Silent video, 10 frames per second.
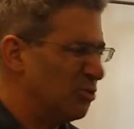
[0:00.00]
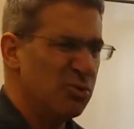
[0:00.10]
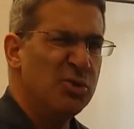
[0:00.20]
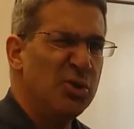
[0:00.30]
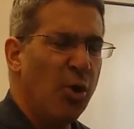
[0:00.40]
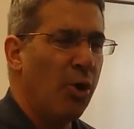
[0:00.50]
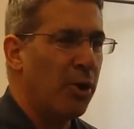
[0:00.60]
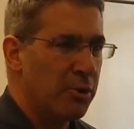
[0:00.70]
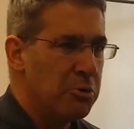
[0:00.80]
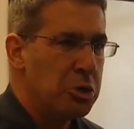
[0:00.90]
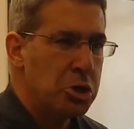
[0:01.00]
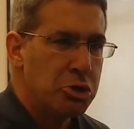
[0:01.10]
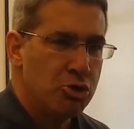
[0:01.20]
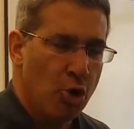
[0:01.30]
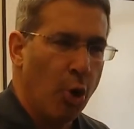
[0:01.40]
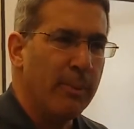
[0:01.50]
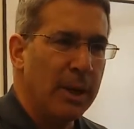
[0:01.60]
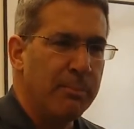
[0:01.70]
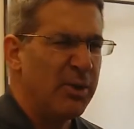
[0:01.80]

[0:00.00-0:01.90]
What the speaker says: to your normal